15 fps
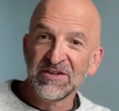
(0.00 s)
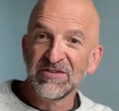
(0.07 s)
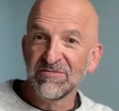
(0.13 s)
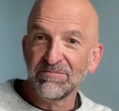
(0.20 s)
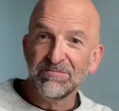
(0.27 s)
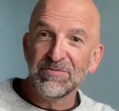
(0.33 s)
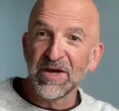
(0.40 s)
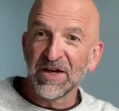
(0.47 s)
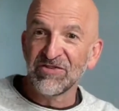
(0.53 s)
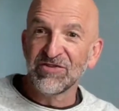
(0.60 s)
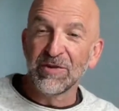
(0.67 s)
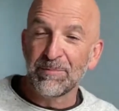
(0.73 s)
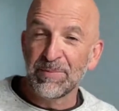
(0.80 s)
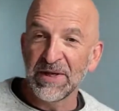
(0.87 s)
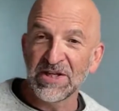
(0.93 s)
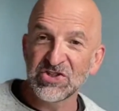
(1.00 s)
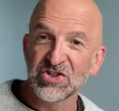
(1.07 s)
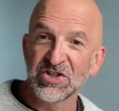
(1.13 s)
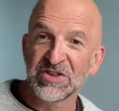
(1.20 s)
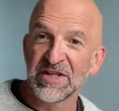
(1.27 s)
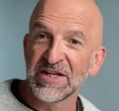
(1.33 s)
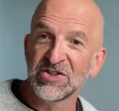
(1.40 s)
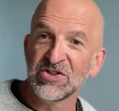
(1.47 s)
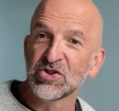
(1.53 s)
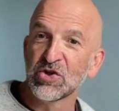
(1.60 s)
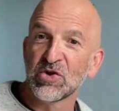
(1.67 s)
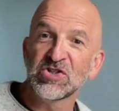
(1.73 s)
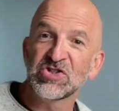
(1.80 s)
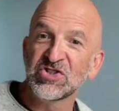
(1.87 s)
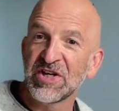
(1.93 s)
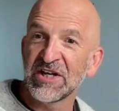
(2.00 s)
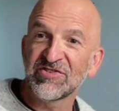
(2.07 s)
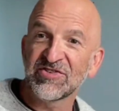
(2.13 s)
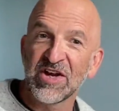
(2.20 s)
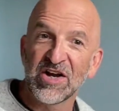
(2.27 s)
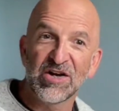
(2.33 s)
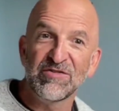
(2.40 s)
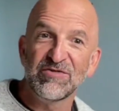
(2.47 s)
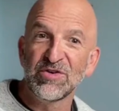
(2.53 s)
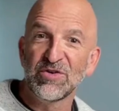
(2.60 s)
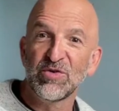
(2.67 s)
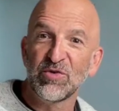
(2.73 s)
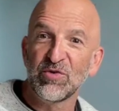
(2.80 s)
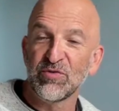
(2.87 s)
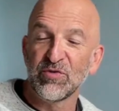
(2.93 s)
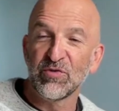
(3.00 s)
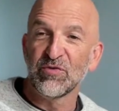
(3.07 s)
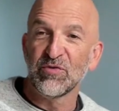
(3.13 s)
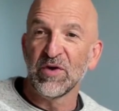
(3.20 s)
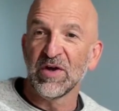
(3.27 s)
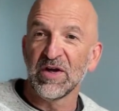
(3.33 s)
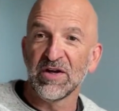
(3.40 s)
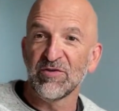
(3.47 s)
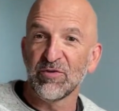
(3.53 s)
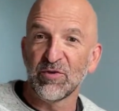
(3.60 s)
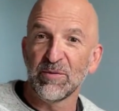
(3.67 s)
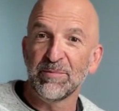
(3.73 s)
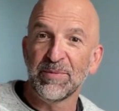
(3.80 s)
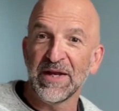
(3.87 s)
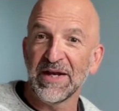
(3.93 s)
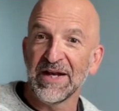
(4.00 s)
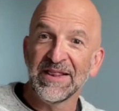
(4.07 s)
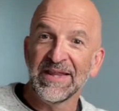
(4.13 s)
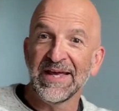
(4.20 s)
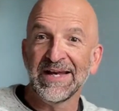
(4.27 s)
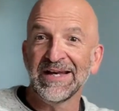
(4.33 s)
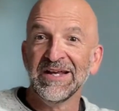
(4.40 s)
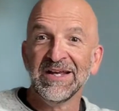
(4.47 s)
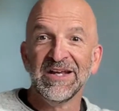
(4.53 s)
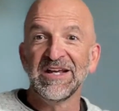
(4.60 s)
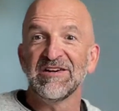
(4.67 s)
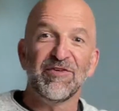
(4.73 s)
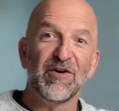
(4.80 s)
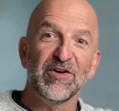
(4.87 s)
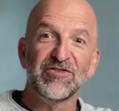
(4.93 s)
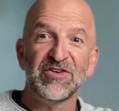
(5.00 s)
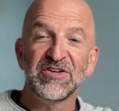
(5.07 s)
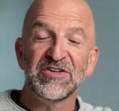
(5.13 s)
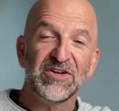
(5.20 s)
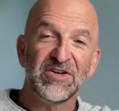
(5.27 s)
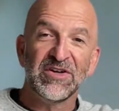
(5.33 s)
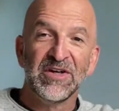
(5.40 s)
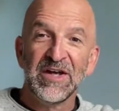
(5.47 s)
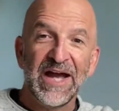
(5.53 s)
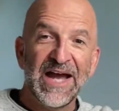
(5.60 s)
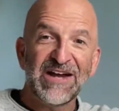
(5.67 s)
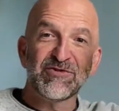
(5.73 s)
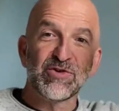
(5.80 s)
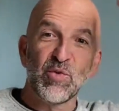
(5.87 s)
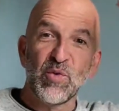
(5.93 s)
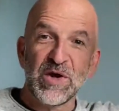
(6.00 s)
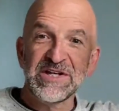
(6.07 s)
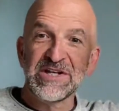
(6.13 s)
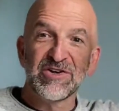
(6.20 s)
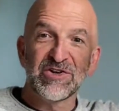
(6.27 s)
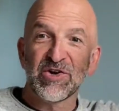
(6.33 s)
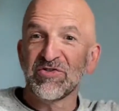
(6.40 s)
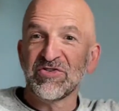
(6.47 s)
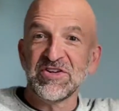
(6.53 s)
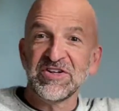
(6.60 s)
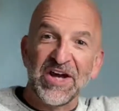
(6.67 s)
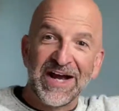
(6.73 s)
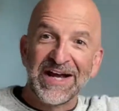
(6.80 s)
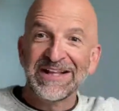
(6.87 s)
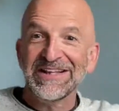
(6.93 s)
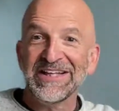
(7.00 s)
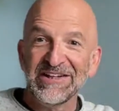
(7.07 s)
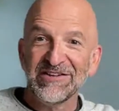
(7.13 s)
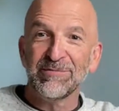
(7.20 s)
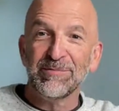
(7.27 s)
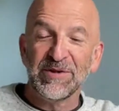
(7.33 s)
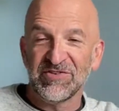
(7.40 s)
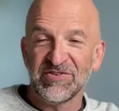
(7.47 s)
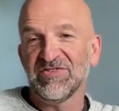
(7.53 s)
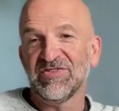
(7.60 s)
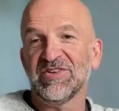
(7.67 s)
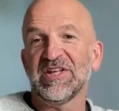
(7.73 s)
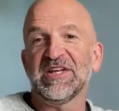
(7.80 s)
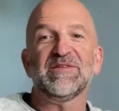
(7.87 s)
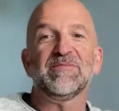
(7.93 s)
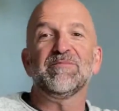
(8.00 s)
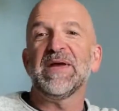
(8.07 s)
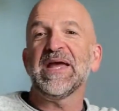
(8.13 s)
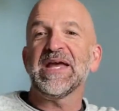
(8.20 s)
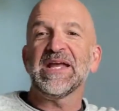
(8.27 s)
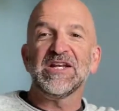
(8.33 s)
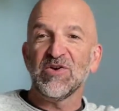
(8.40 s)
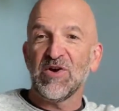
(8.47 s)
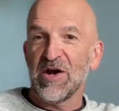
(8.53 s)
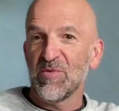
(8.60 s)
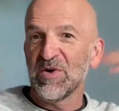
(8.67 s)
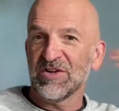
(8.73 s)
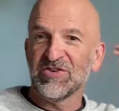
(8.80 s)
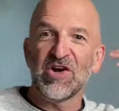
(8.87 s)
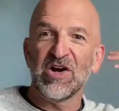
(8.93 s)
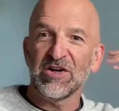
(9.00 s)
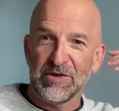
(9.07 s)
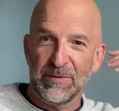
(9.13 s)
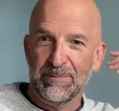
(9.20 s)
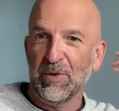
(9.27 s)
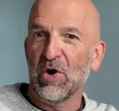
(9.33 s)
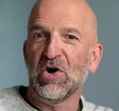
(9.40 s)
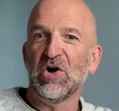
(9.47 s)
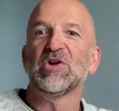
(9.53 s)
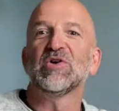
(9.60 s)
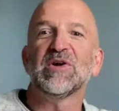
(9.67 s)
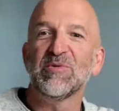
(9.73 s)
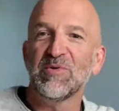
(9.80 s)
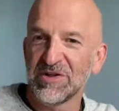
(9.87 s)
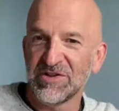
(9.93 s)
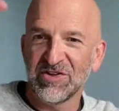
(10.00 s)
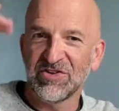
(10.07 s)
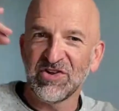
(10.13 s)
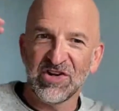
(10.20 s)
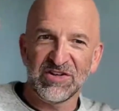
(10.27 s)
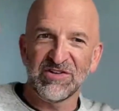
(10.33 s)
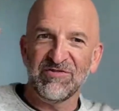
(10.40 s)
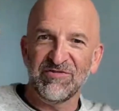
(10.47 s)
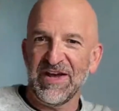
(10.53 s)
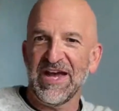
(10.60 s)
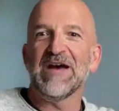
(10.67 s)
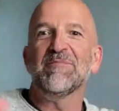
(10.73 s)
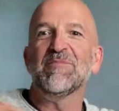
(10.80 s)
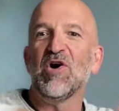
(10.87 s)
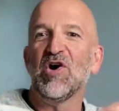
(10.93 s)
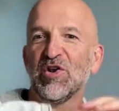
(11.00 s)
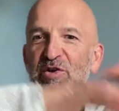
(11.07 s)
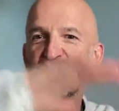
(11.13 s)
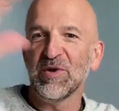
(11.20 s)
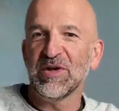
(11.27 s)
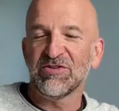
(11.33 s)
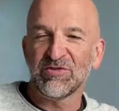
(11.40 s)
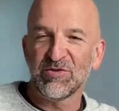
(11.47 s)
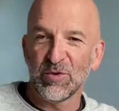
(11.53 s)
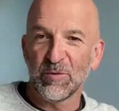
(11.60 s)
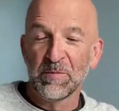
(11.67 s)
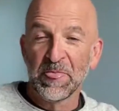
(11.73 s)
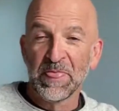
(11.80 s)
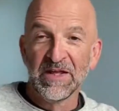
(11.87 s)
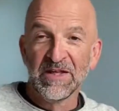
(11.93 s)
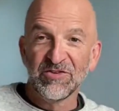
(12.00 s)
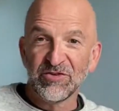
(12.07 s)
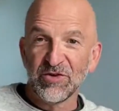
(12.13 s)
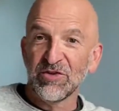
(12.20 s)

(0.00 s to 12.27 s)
does the pitch, and then George takes care of you for a bit, and then it falls into, after 1 year, goes into Eileen's business. You're like, man, I want to talk to Paul, or I want to talk to Fab all the way through. So